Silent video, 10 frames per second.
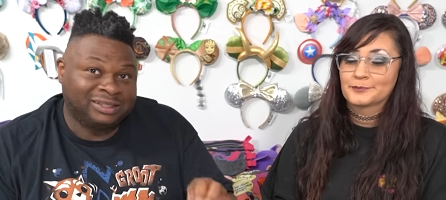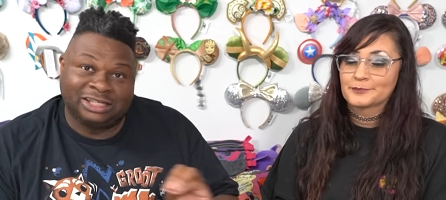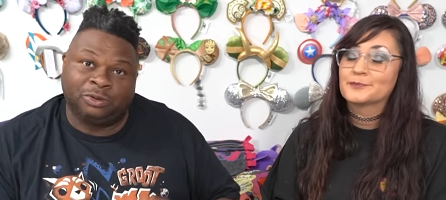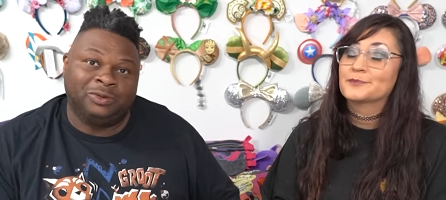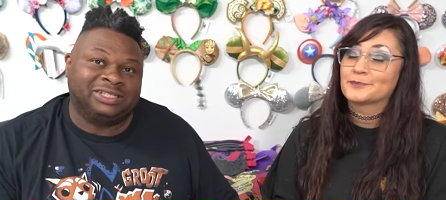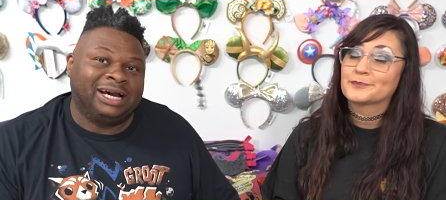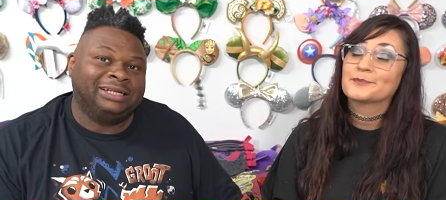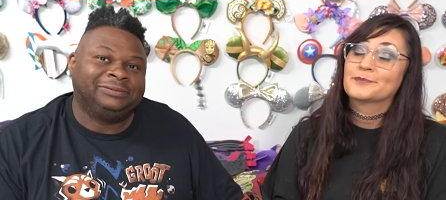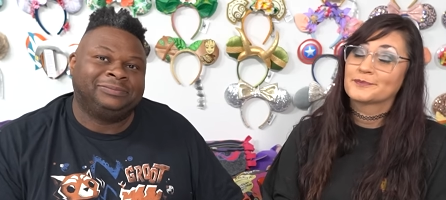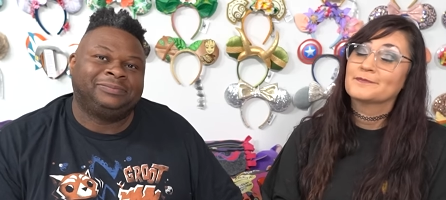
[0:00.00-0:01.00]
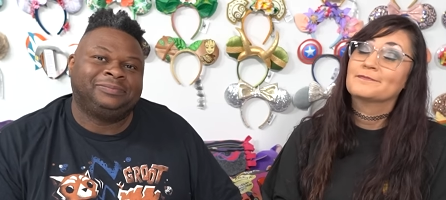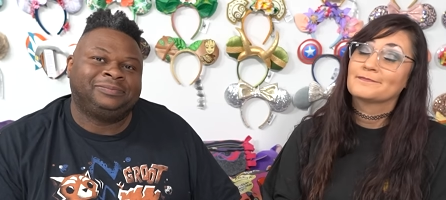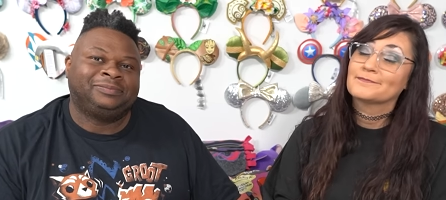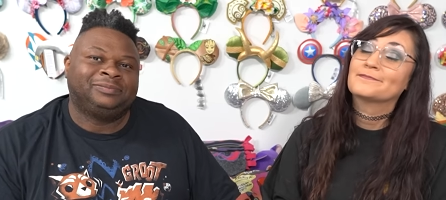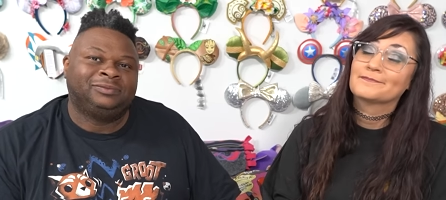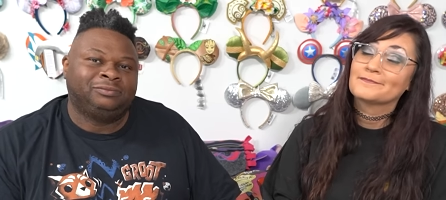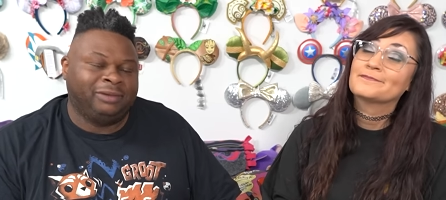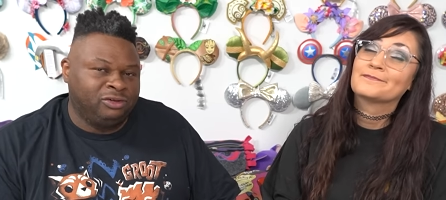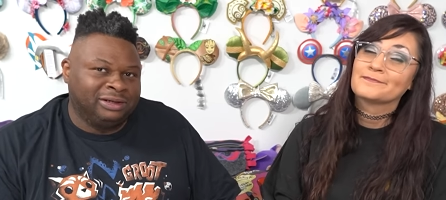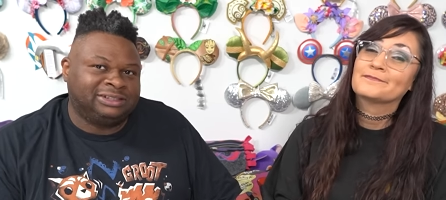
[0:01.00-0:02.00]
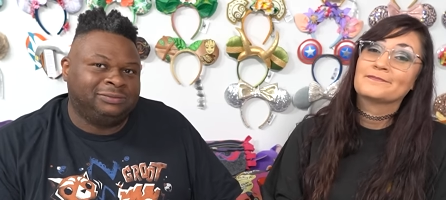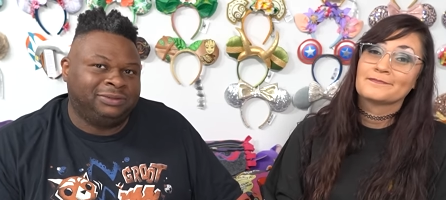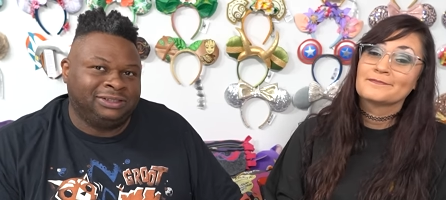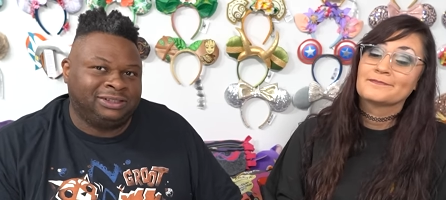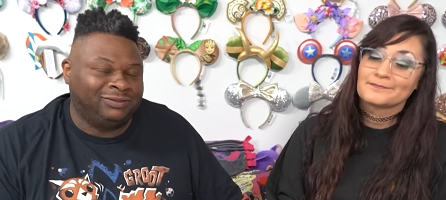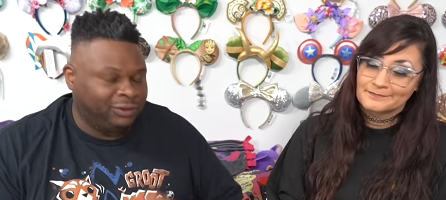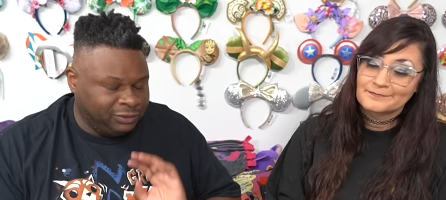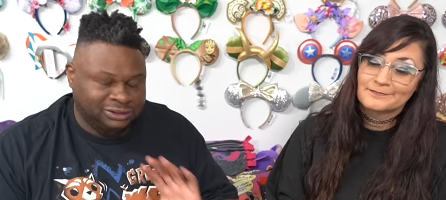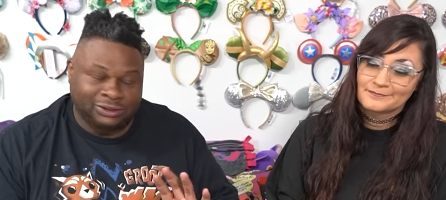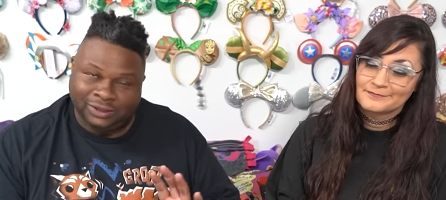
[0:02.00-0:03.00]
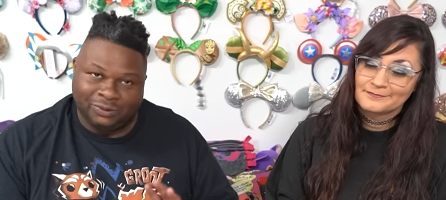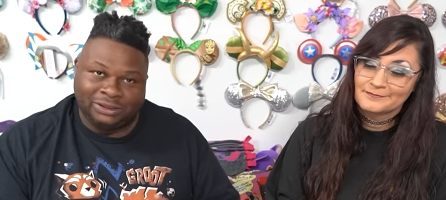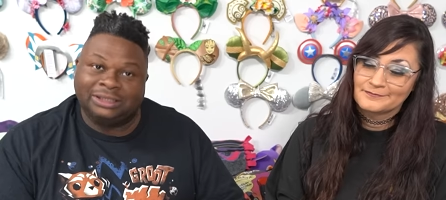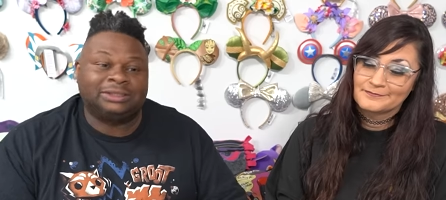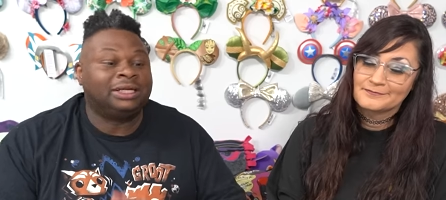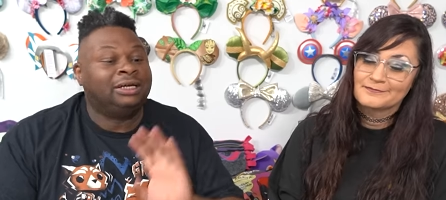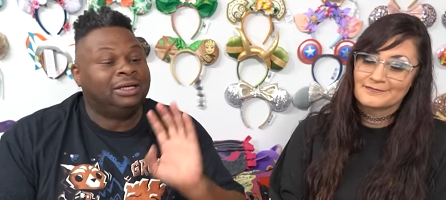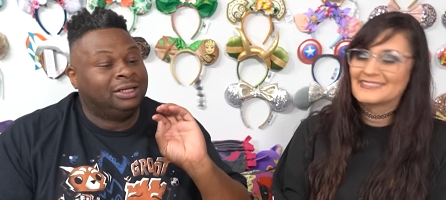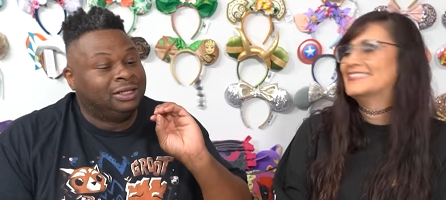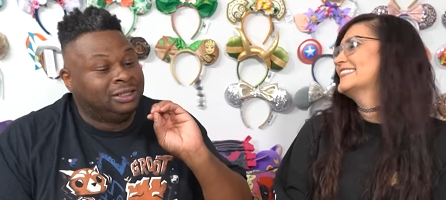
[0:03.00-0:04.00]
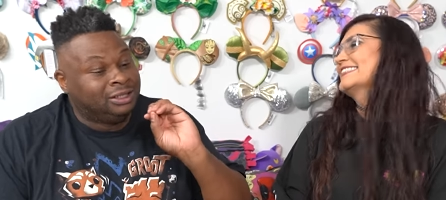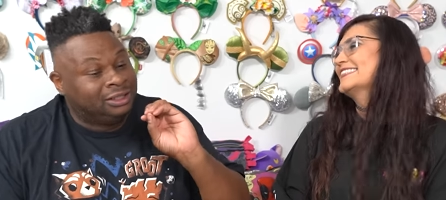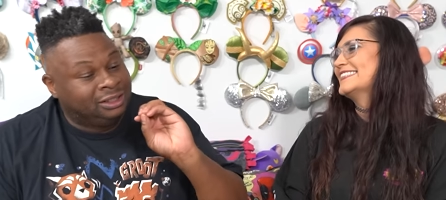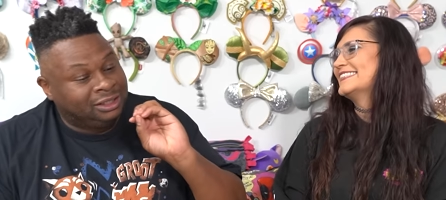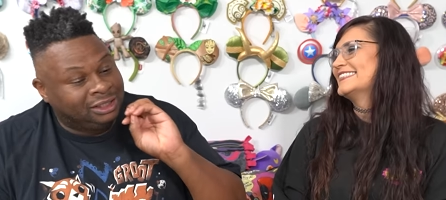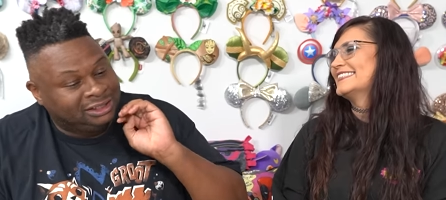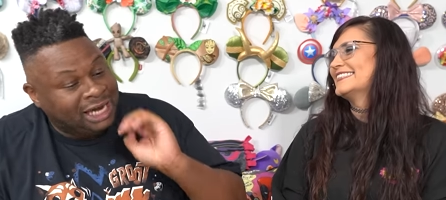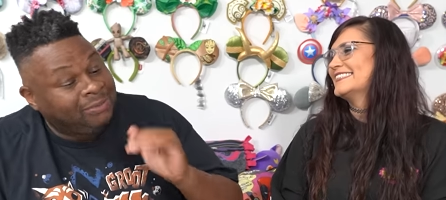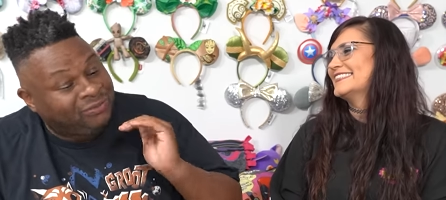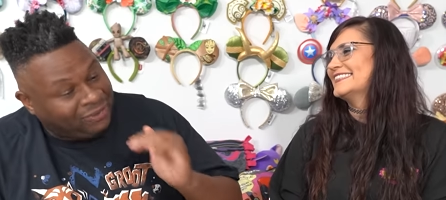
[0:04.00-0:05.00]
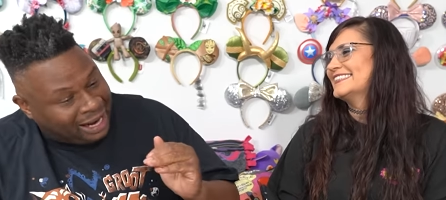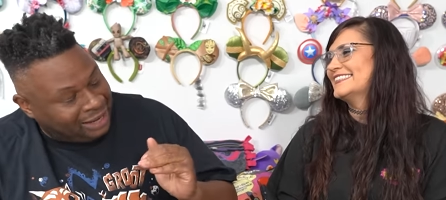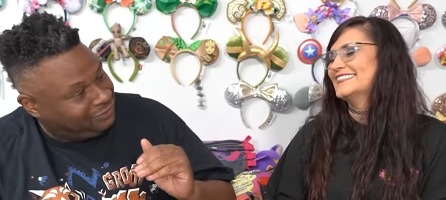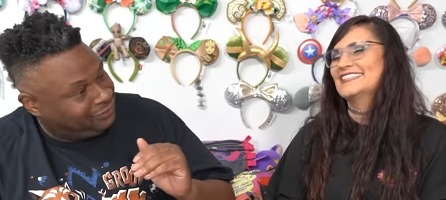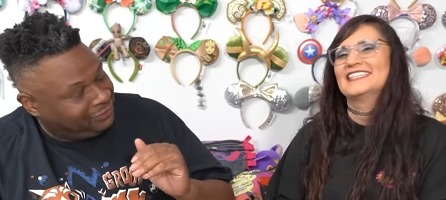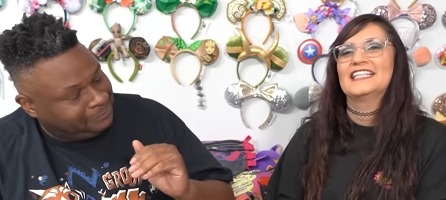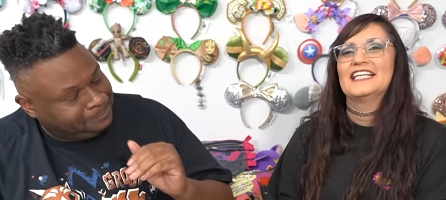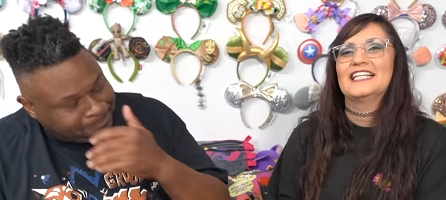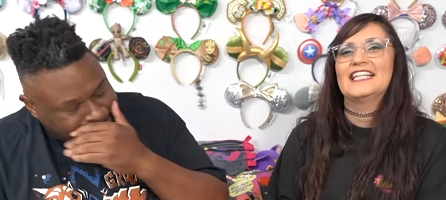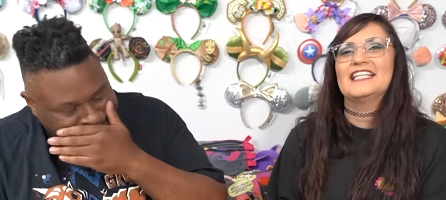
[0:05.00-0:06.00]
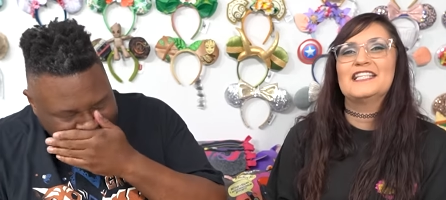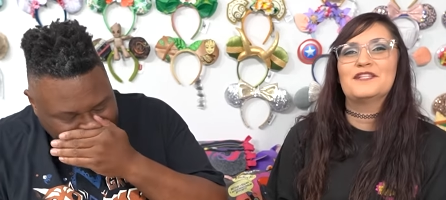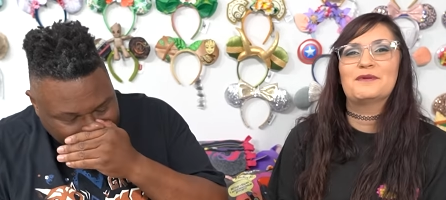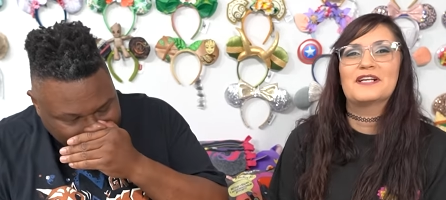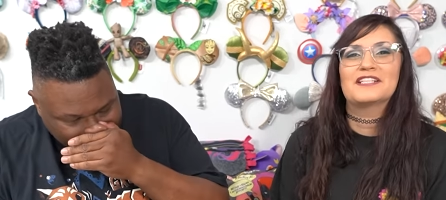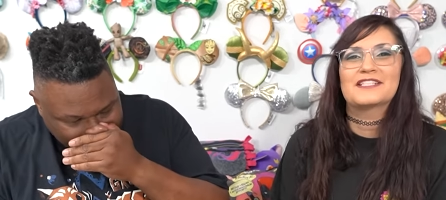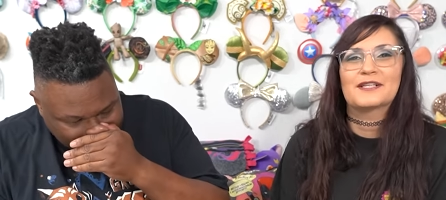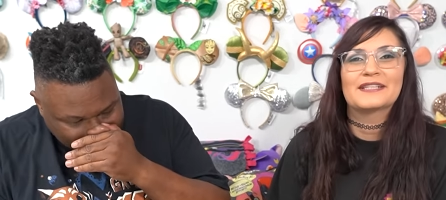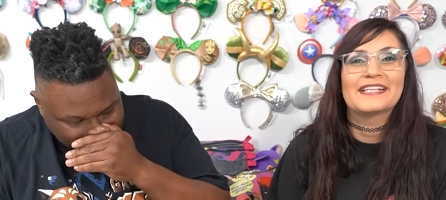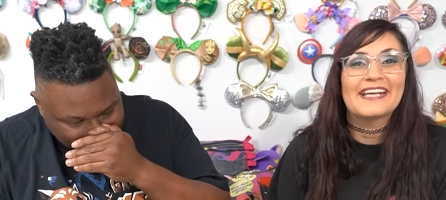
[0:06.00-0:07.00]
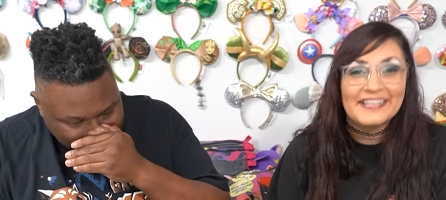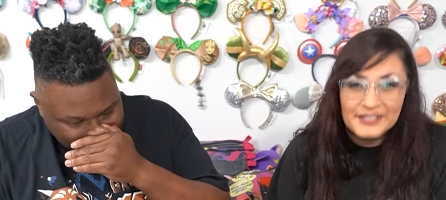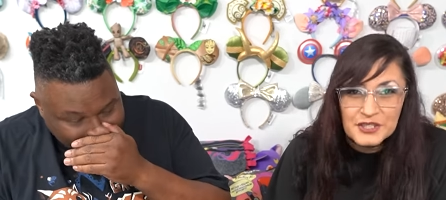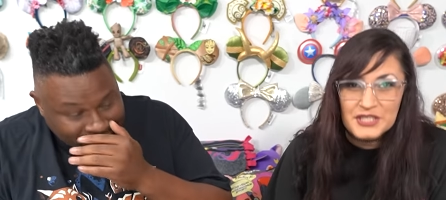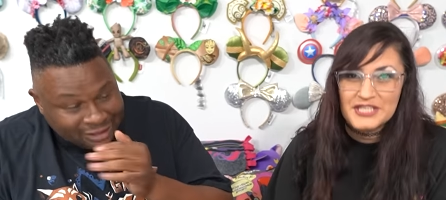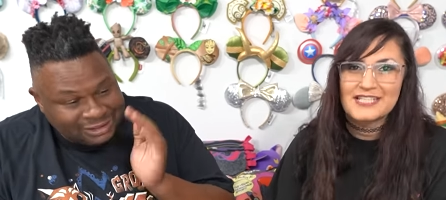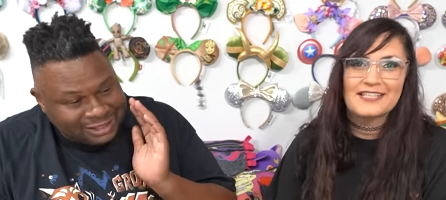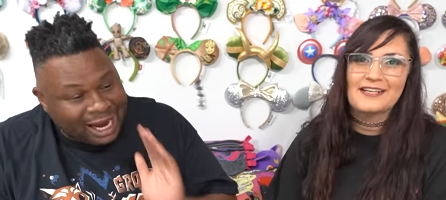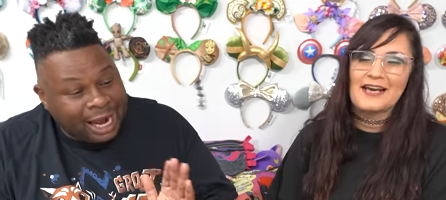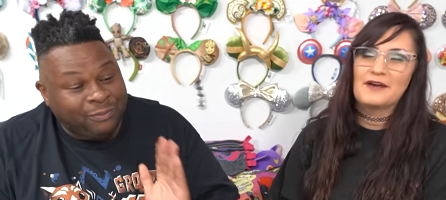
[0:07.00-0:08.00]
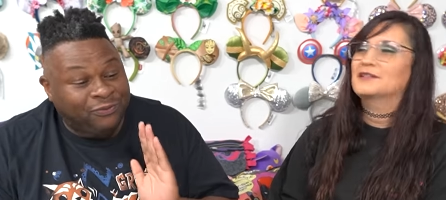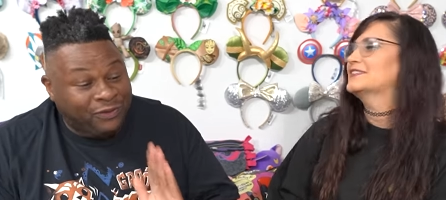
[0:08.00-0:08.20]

Speaker 1: That's where you reside. May you rest in peace, even though you're still here with us. Top five.
Speaker 2: This is where it's starting to get interesting. Top now.